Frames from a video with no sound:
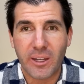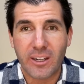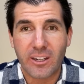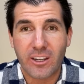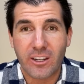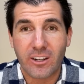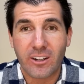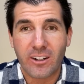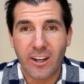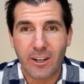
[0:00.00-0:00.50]

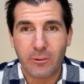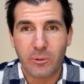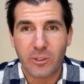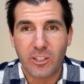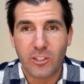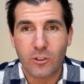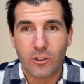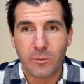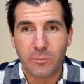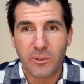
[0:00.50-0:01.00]
here. I really
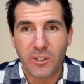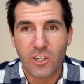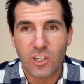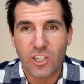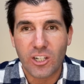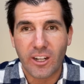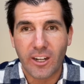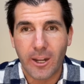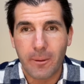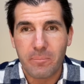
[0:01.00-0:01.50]
do
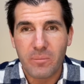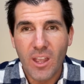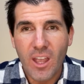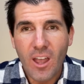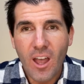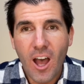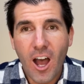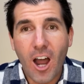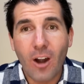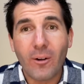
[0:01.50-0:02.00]
appreciate it.
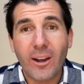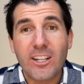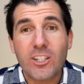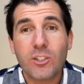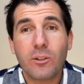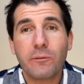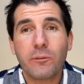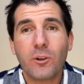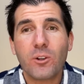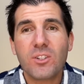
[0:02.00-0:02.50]
All right, so
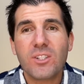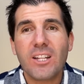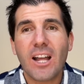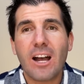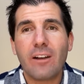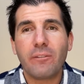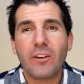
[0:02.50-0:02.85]
first off,